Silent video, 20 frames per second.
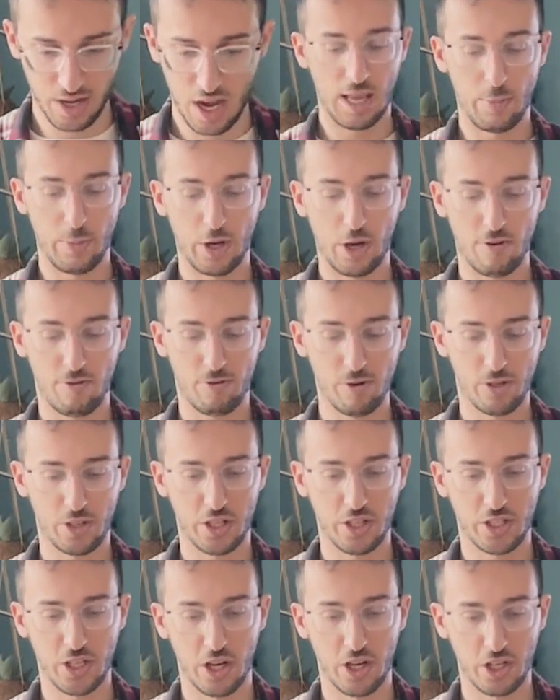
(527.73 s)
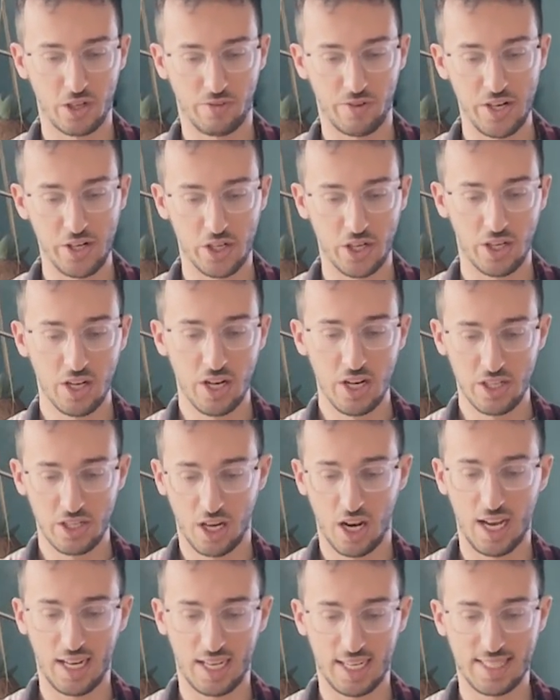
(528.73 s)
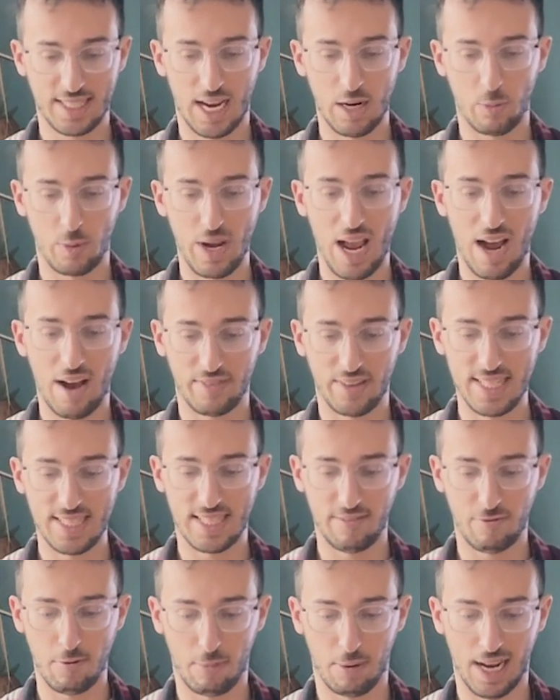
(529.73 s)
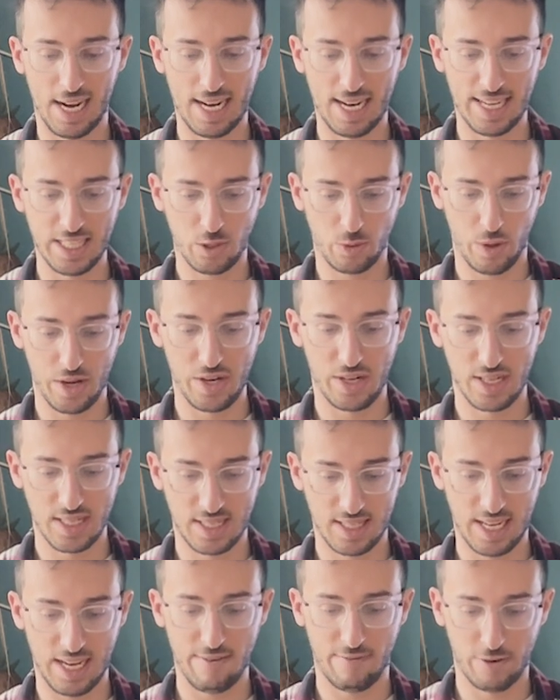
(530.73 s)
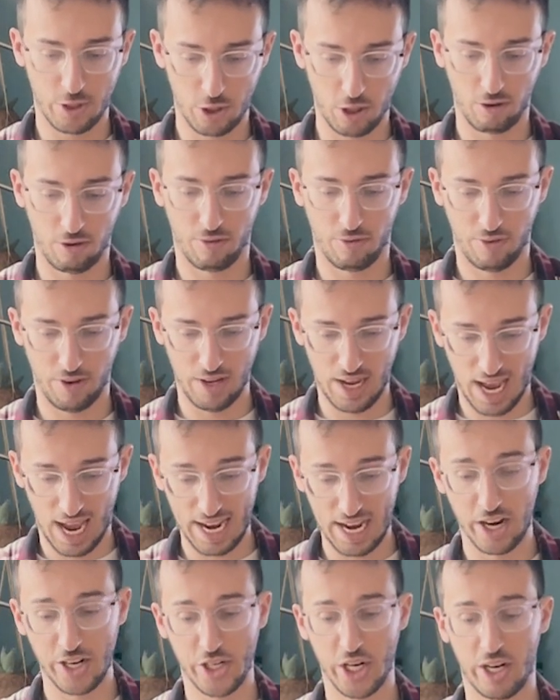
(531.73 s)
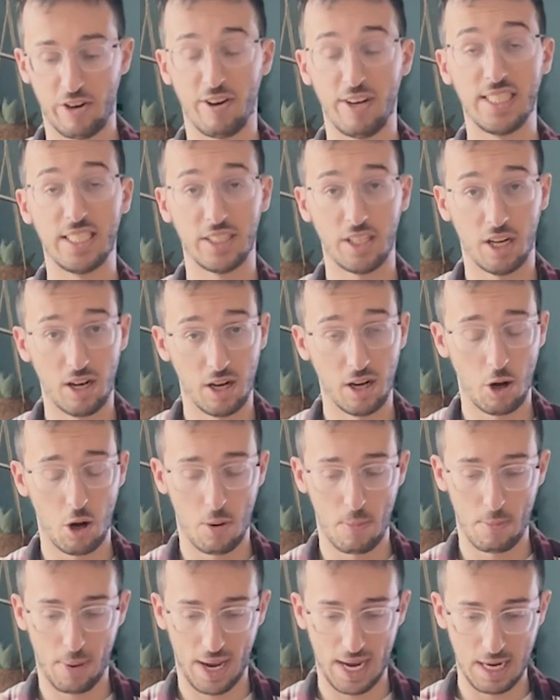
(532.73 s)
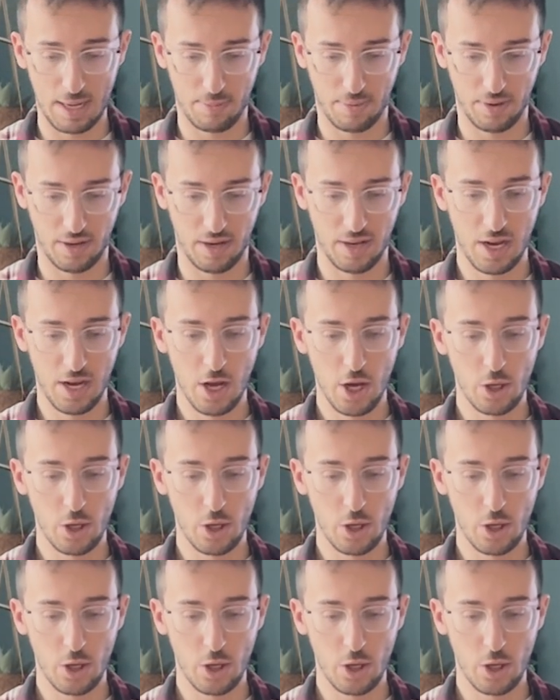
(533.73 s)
Then we go through to the search feature. So like I said, we have these different playlists where you can see photography, AI generated art on paper.